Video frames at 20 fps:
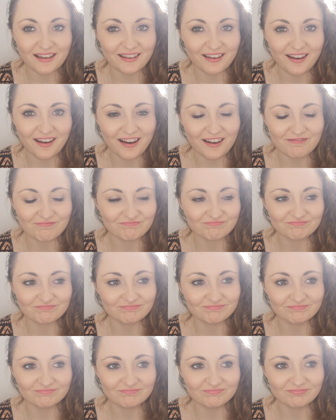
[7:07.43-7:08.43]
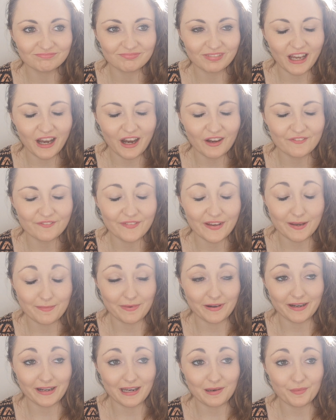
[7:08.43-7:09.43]
can't even think
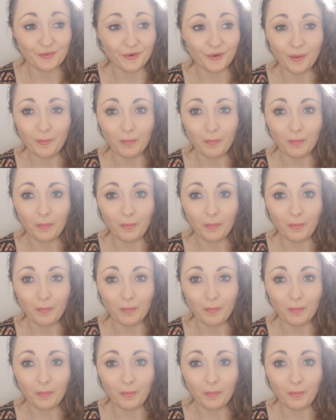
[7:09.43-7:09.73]
about it anymore.